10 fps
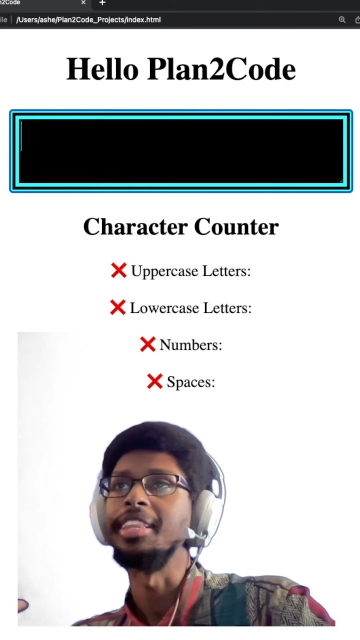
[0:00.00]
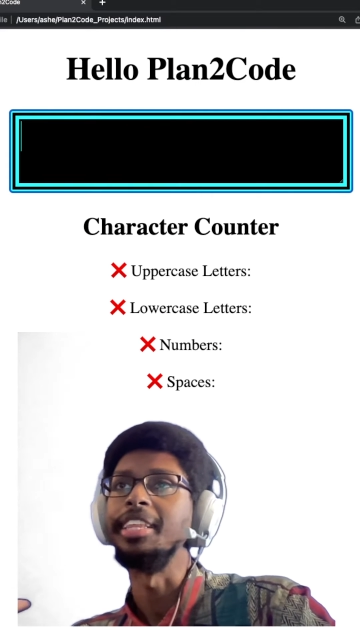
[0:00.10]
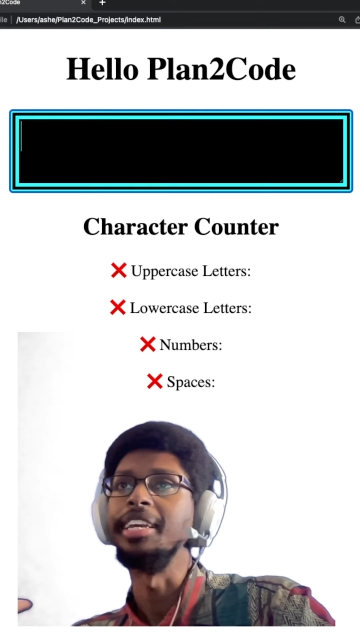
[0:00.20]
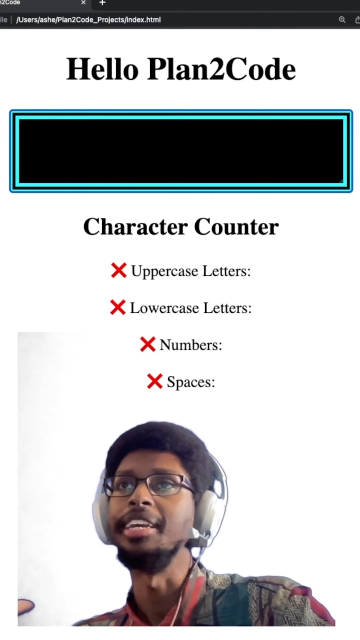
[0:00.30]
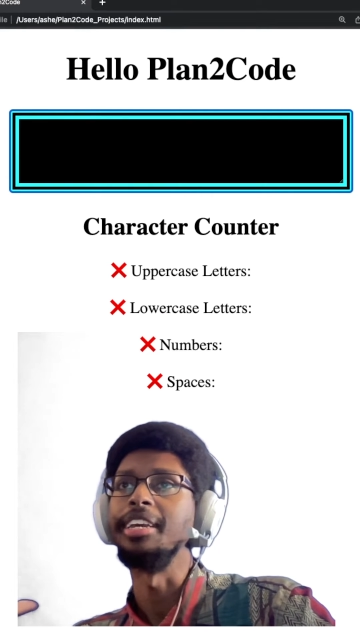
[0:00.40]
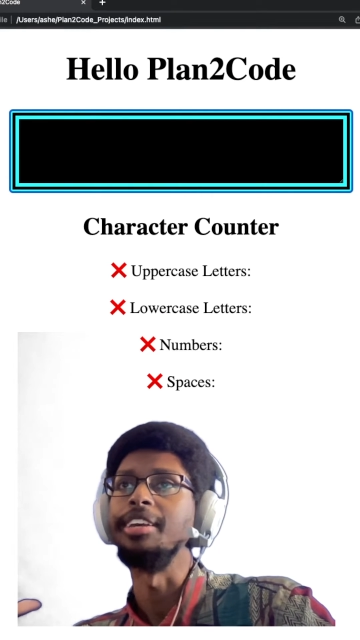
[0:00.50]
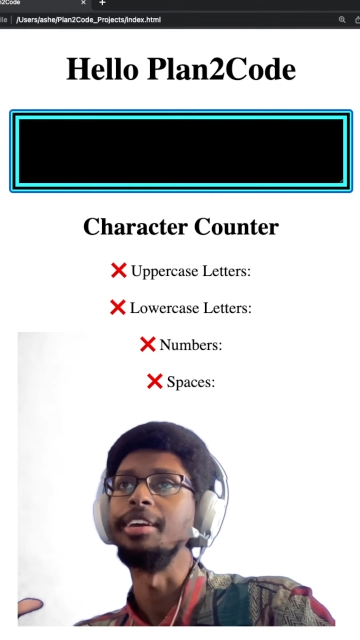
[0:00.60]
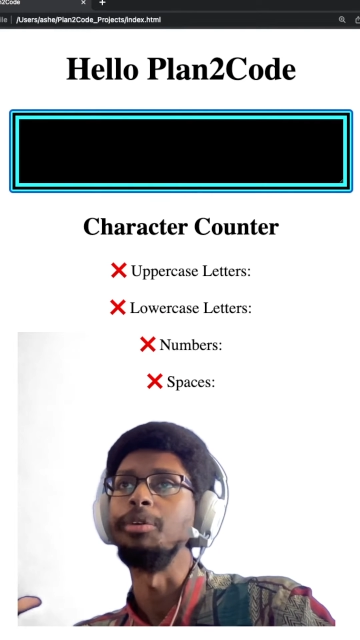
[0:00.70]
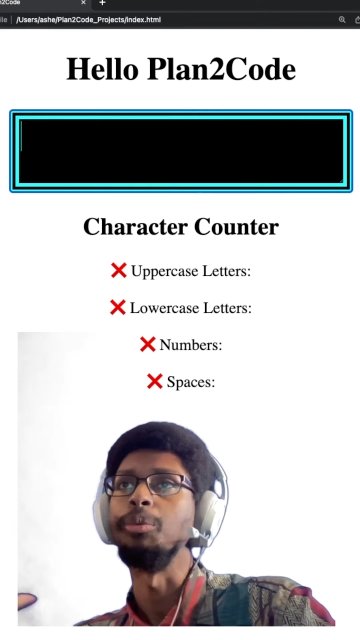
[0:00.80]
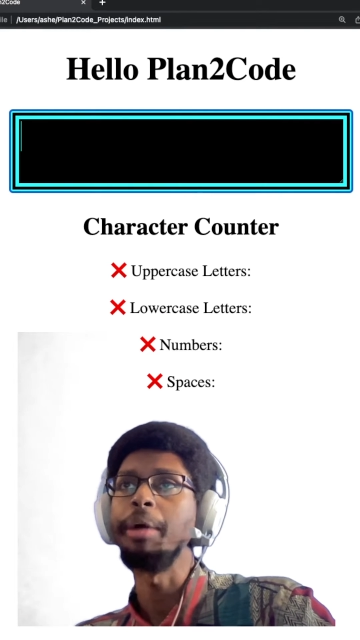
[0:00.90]
the
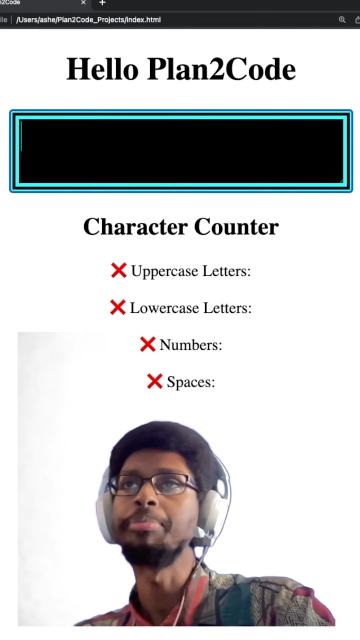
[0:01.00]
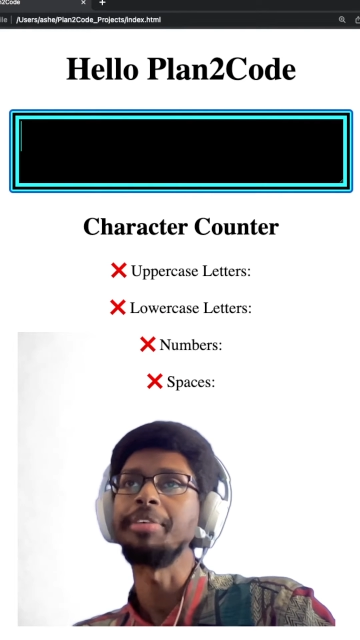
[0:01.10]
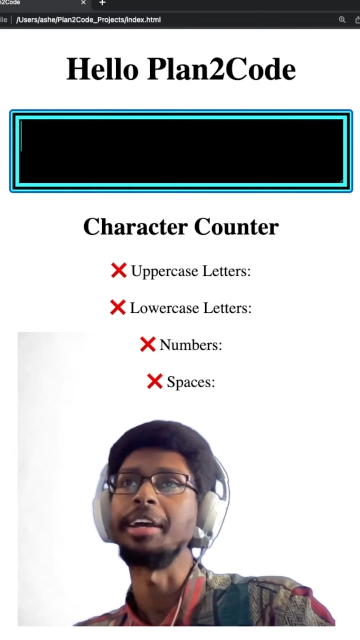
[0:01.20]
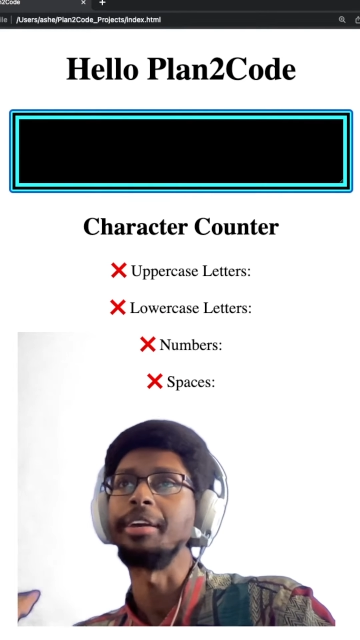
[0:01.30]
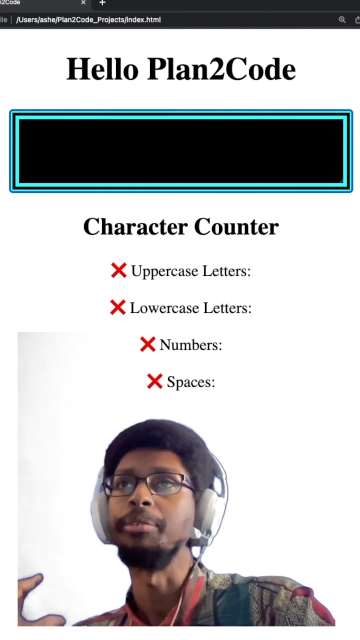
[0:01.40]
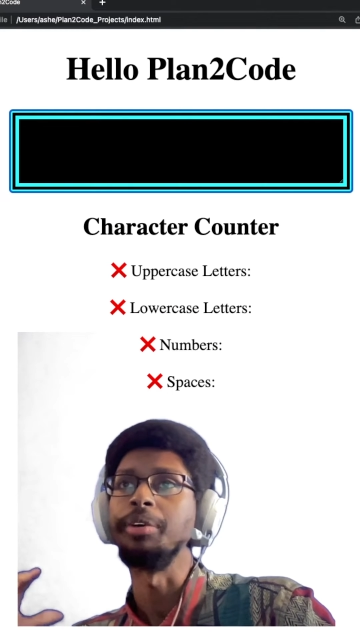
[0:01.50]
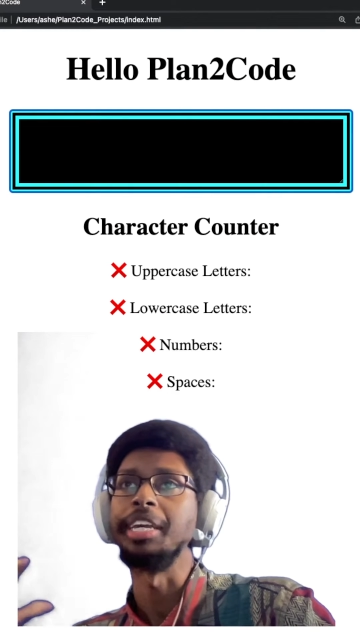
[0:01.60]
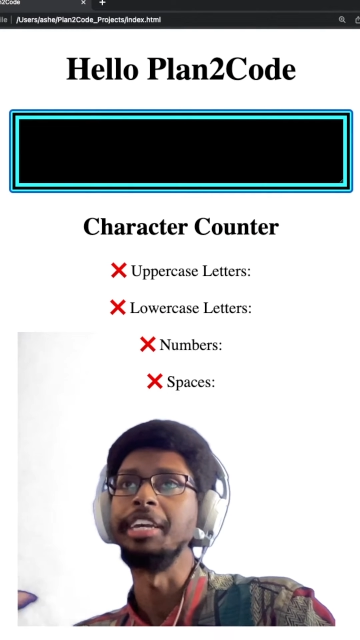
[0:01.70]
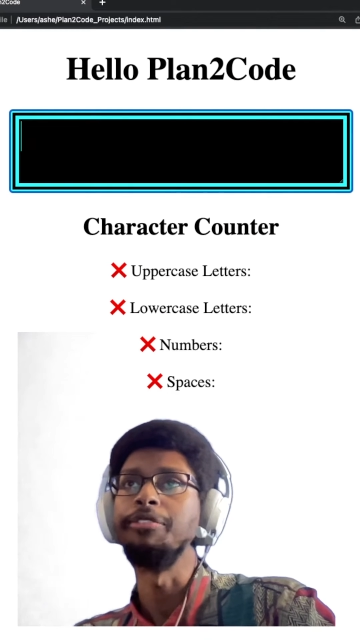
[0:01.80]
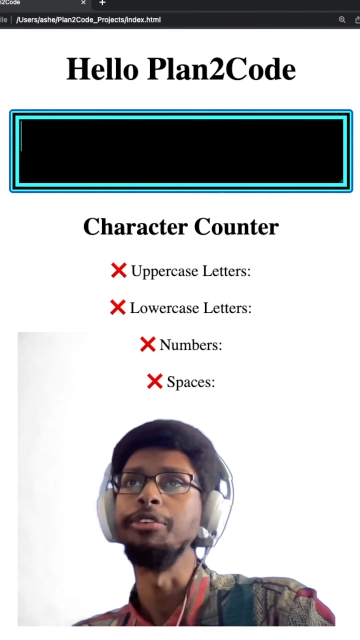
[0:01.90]
website would
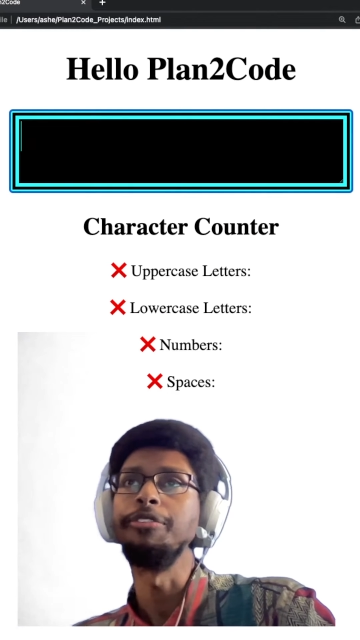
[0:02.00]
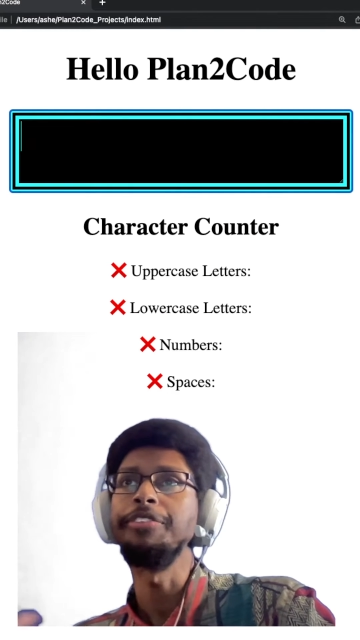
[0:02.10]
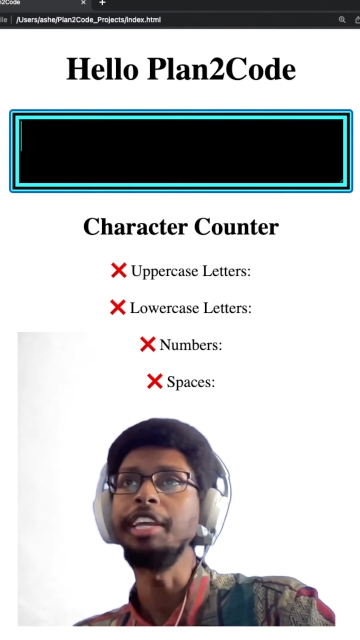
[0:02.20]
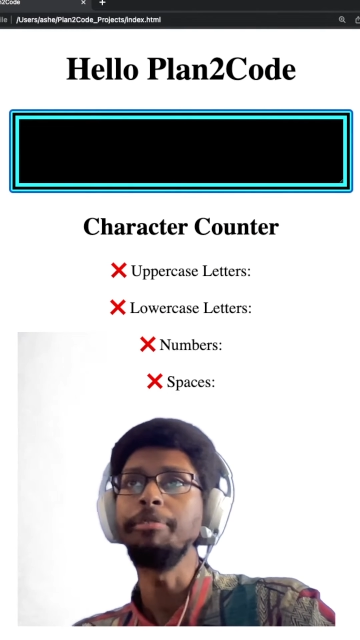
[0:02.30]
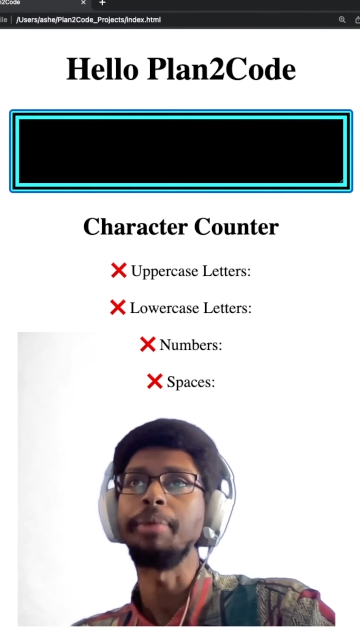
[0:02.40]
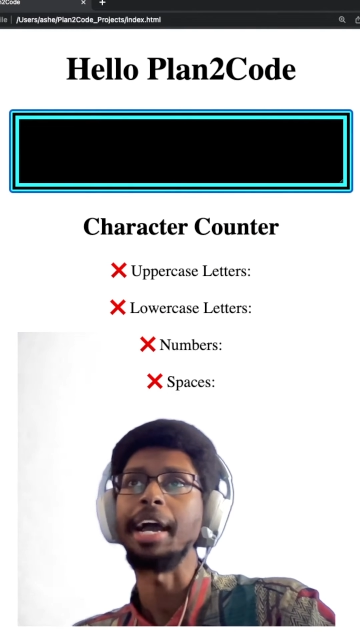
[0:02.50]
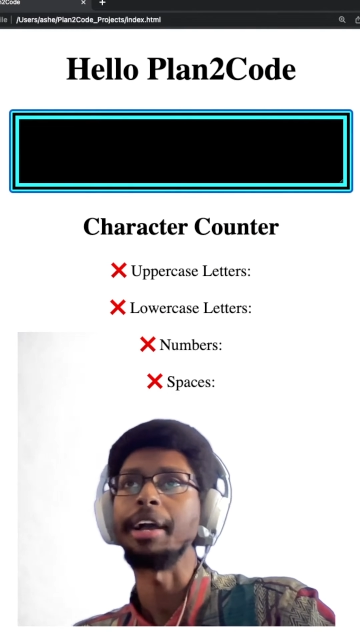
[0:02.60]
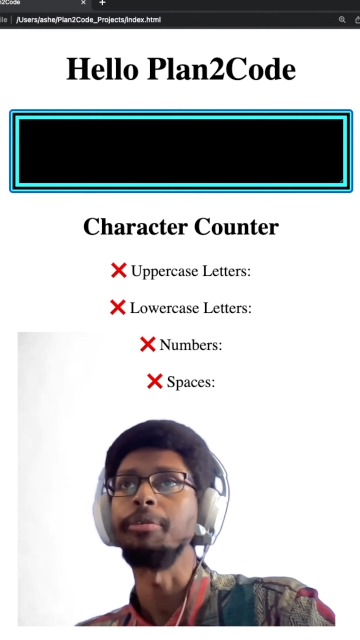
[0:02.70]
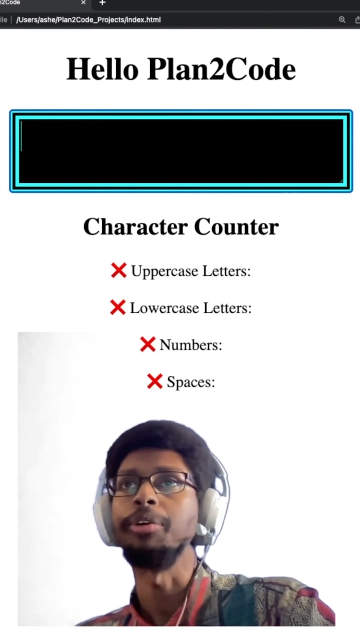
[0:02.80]
give you feedback